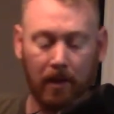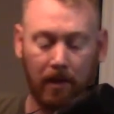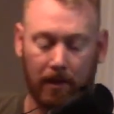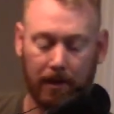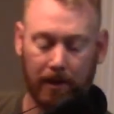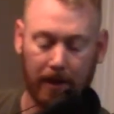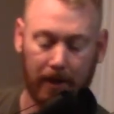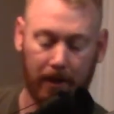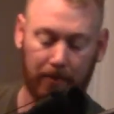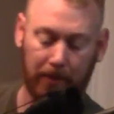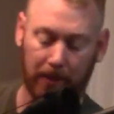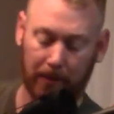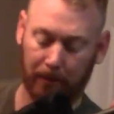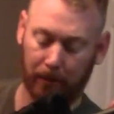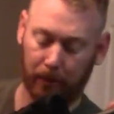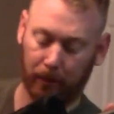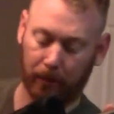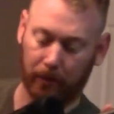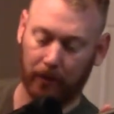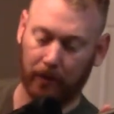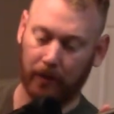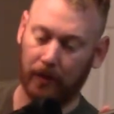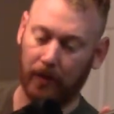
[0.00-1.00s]
Now you're probably
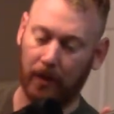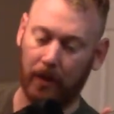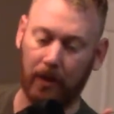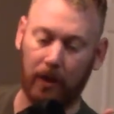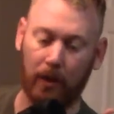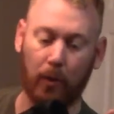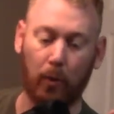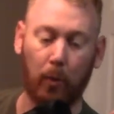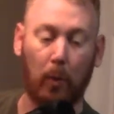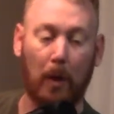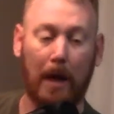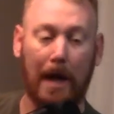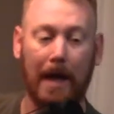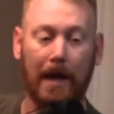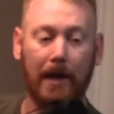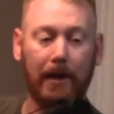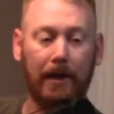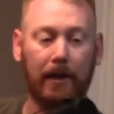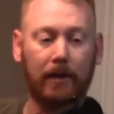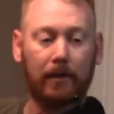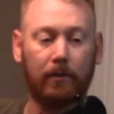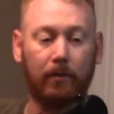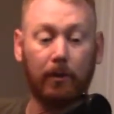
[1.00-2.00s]
wondering
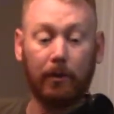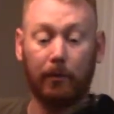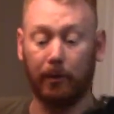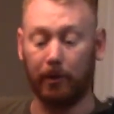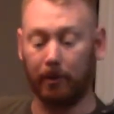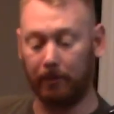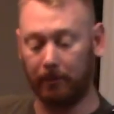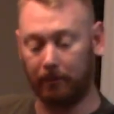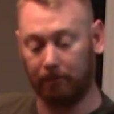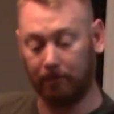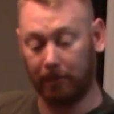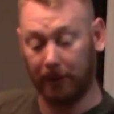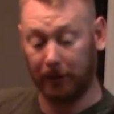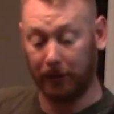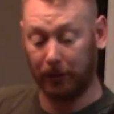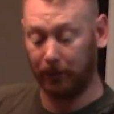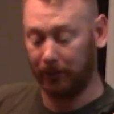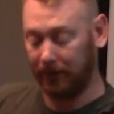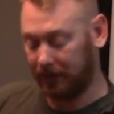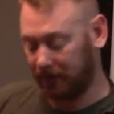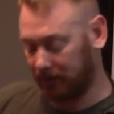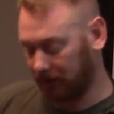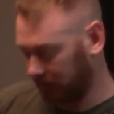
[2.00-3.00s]
why would we be
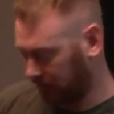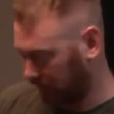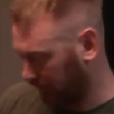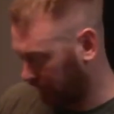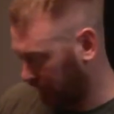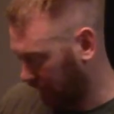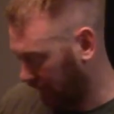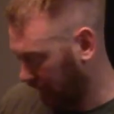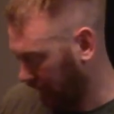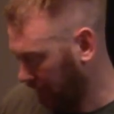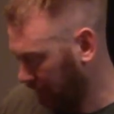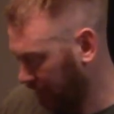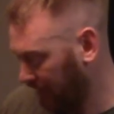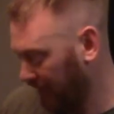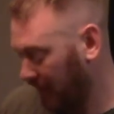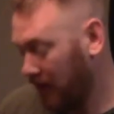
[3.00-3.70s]
doing such a thing,